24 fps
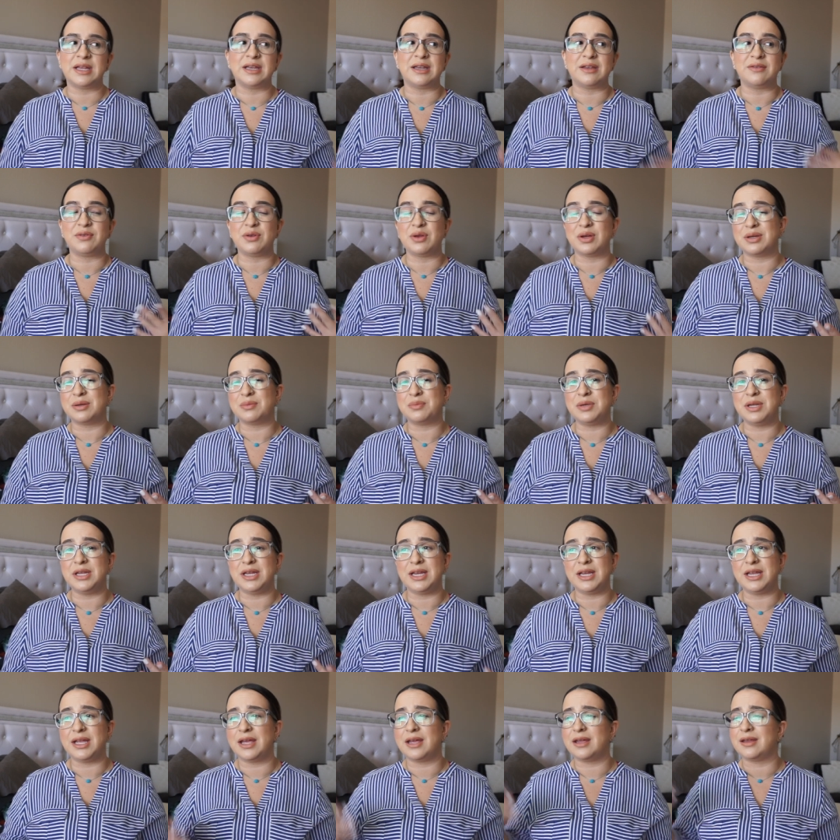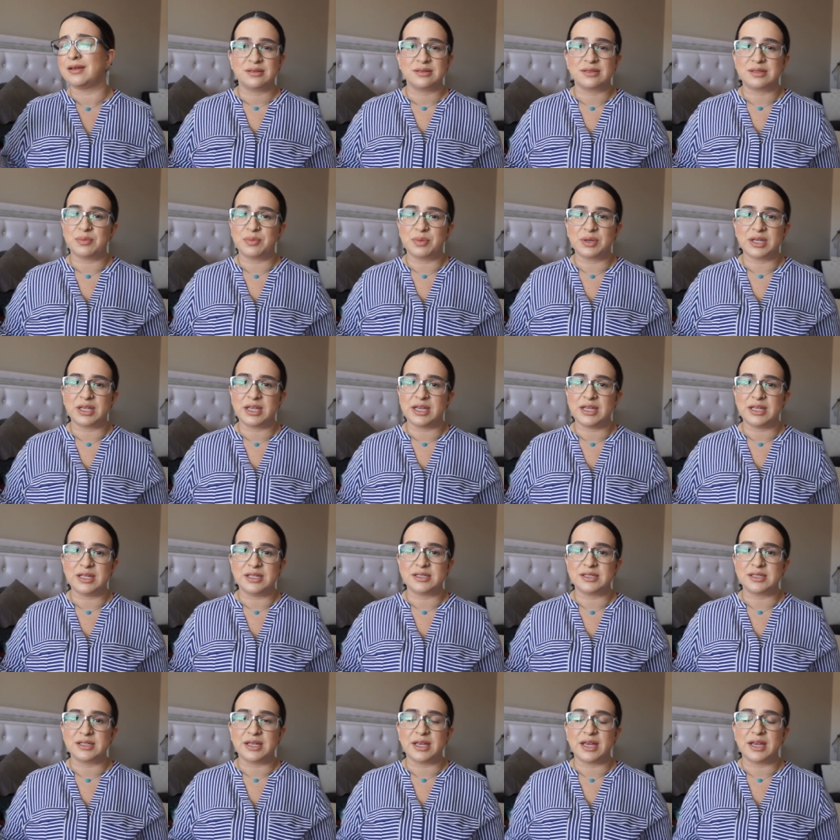And if you end up needing it, someone can
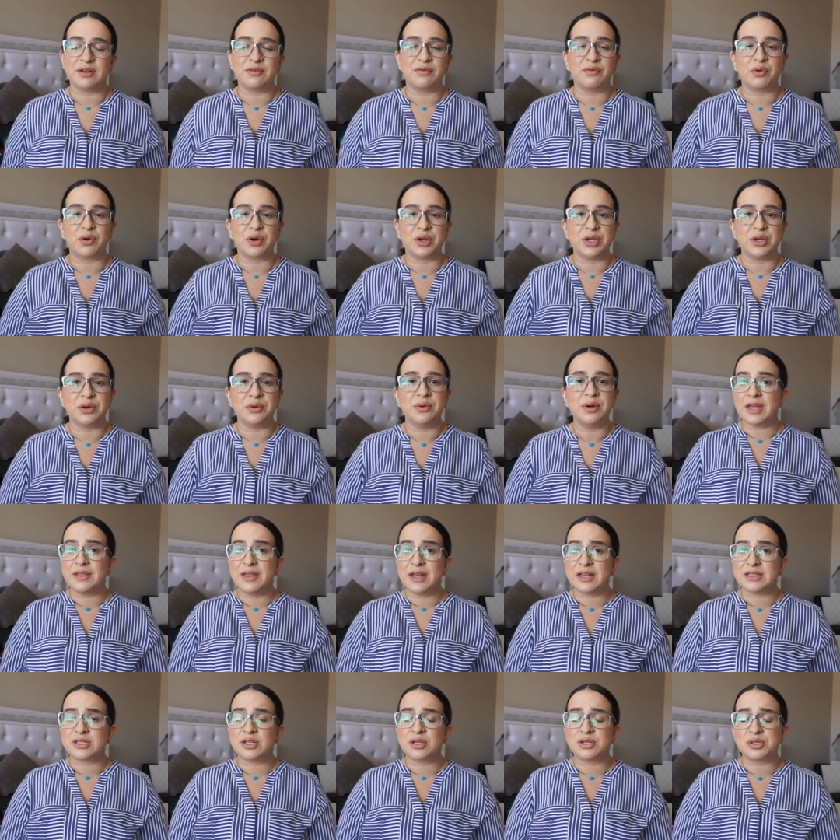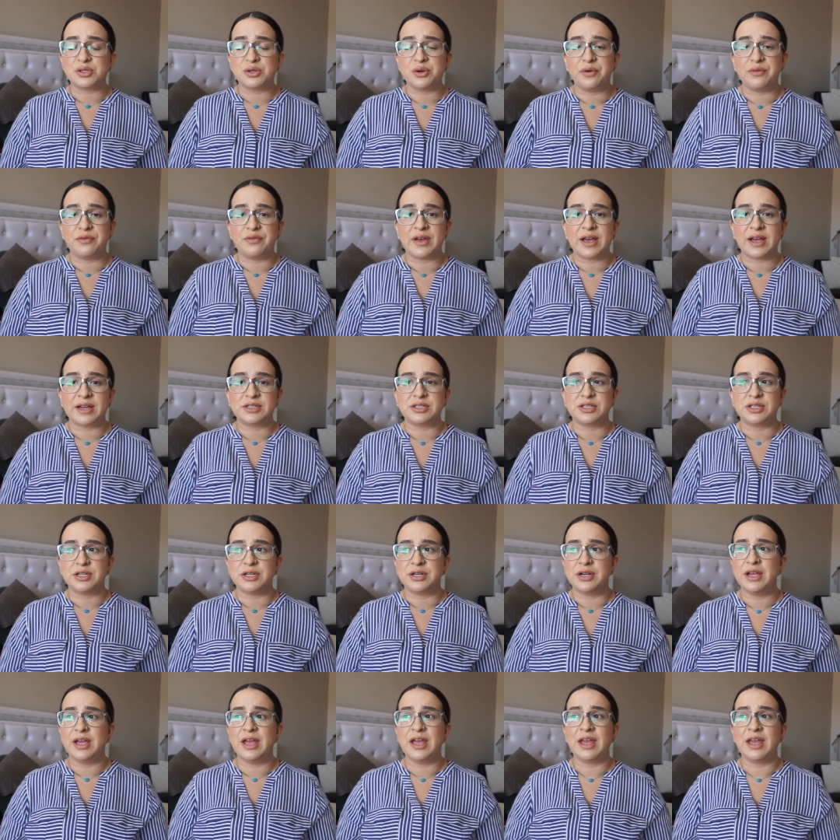easily get it for you. That's also a factor.